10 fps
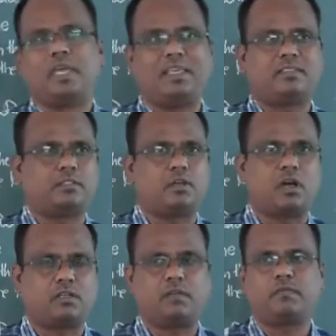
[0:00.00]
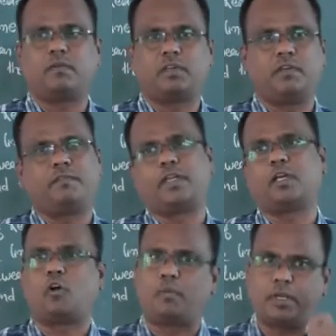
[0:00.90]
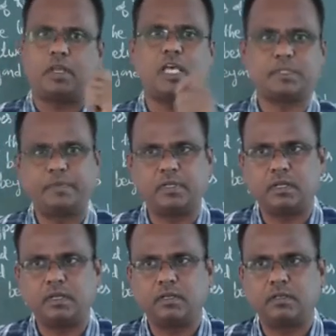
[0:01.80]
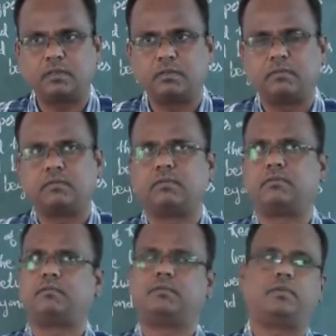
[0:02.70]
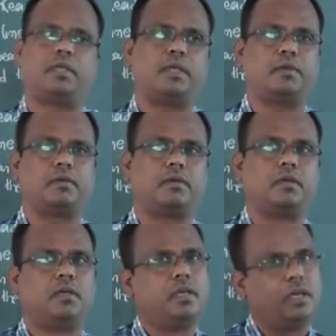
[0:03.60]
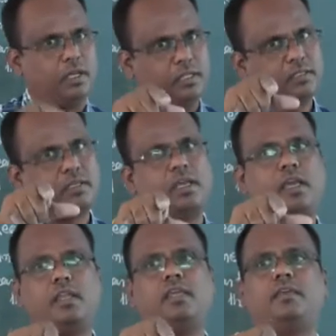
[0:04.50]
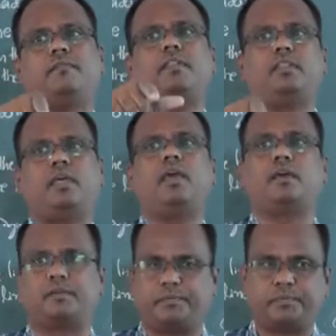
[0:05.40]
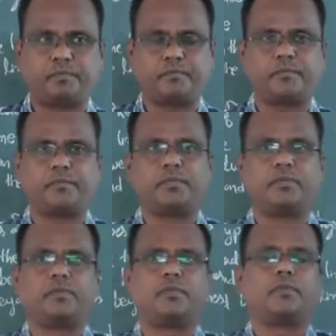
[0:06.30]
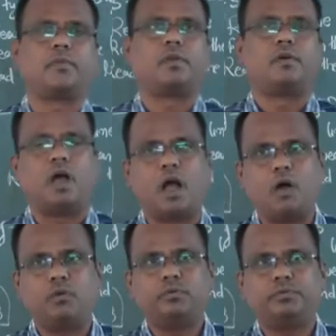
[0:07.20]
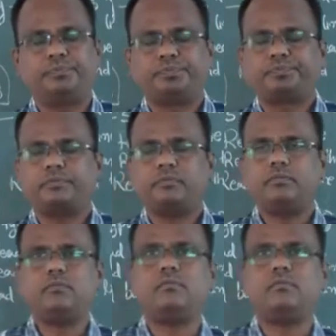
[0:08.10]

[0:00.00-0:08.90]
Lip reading: is the doctor working for a government hospital? Okay, it is clearly given there how